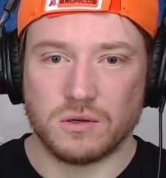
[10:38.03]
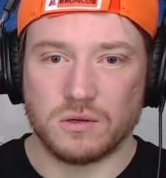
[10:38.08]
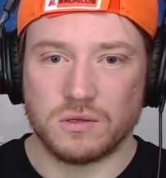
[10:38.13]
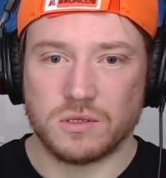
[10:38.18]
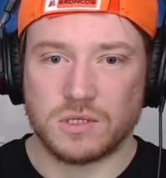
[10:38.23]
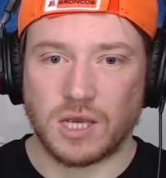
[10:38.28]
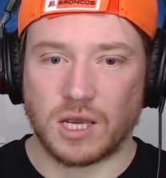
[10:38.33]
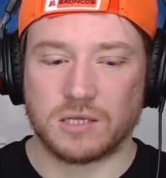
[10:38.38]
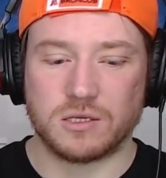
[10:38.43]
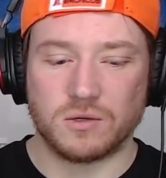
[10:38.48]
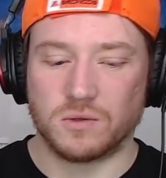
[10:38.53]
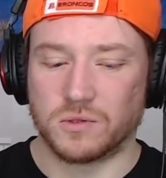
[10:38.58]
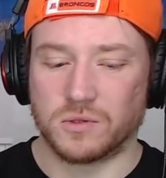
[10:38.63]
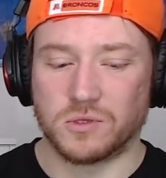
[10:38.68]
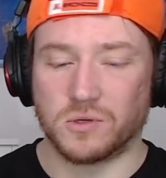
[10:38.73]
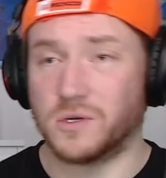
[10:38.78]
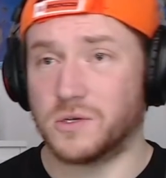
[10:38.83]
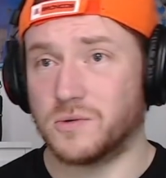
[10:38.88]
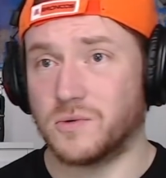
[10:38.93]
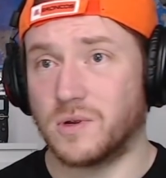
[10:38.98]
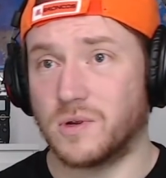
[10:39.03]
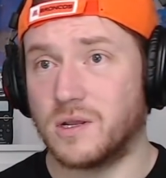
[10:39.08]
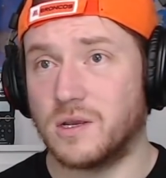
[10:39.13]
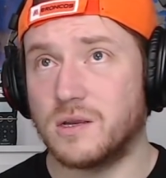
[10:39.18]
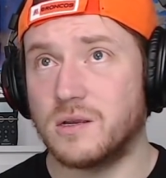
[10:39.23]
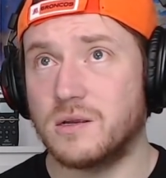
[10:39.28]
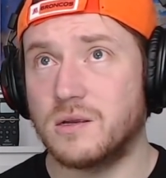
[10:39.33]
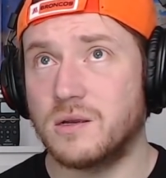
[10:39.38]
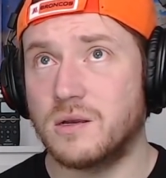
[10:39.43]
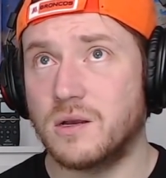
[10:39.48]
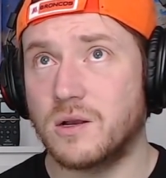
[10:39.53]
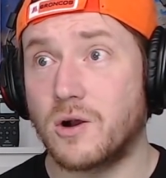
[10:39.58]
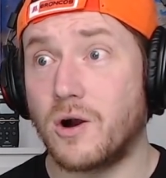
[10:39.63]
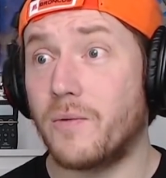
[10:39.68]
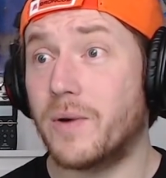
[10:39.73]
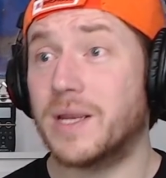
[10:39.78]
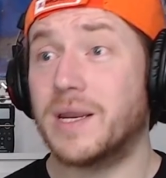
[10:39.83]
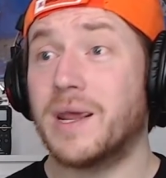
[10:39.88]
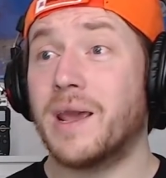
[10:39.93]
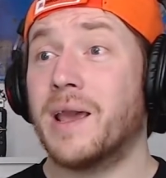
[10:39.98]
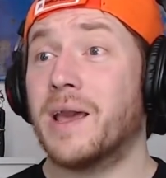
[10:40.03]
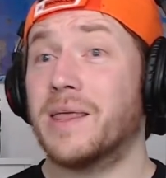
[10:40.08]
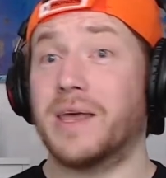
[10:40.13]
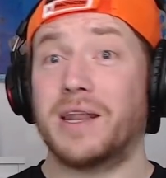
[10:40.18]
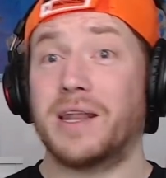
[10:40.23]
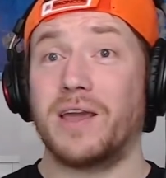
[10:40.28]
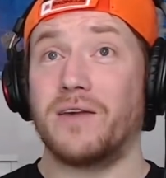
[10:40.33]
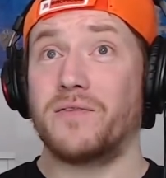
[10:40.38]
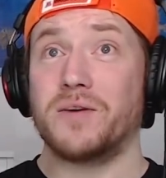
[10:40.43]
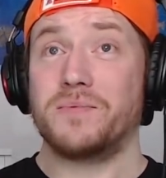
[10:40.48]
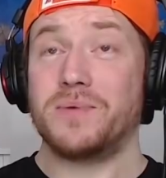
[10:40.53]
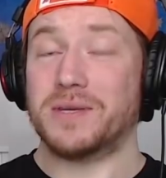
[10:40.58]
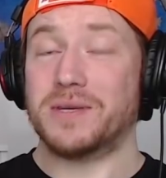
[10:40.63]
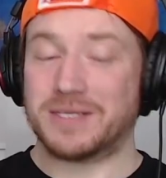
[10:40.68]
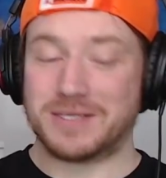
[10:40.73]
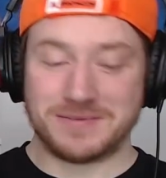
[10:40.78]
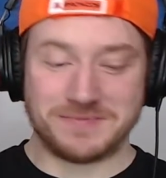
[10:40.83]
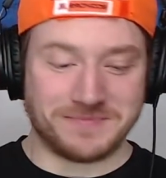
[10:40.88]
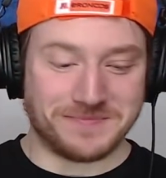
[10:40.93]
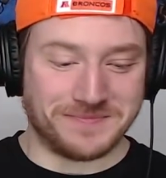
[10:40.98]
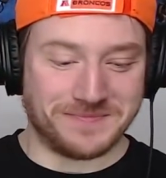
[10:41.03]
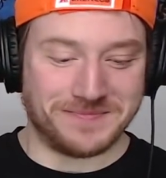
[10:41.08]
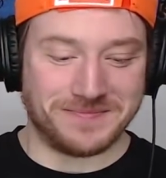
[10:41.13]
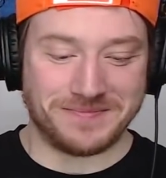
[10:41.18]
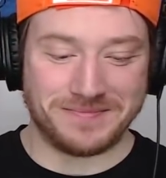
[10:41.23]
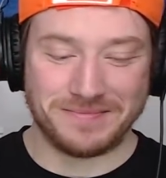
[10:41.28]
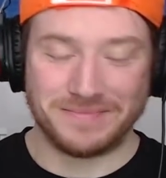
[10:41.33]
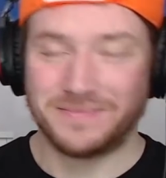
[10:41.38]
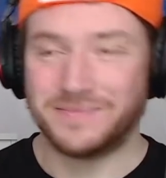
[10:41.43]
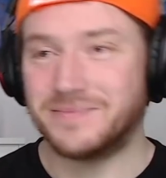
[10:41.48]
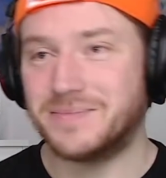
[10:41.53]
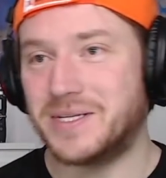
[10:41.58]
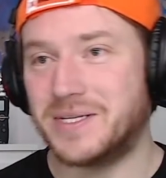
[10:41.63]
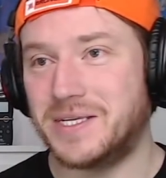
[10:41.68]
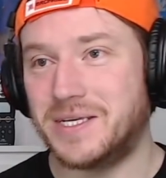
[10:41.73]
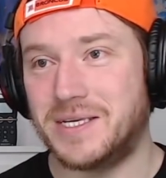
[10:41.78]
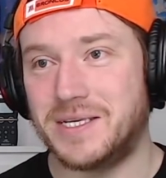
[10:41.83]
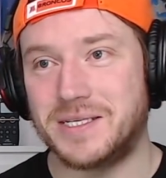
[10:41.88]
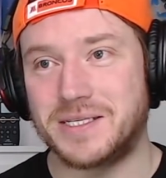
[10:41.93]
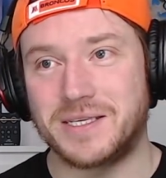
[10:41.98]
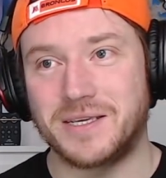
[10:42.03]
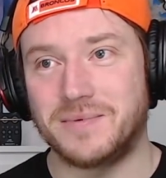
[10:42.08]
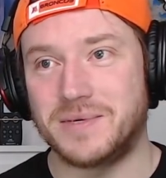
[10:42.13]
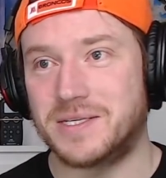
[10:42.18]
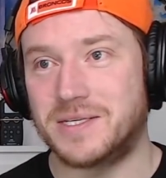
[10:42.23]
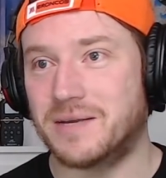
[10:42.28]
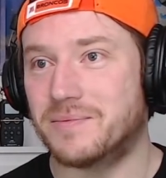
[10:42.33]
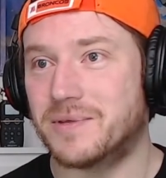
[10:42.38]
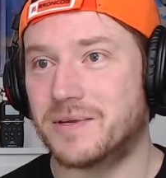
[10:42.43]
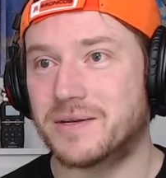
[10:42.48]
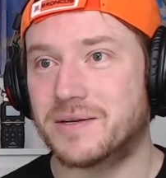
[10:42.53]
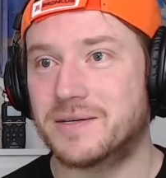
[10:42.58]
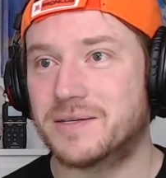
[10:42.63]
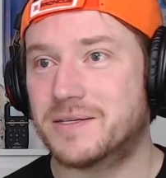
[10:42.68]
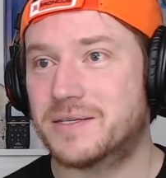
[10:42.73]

tactical choice, really. Can't wait. That heavier piece, please give me something.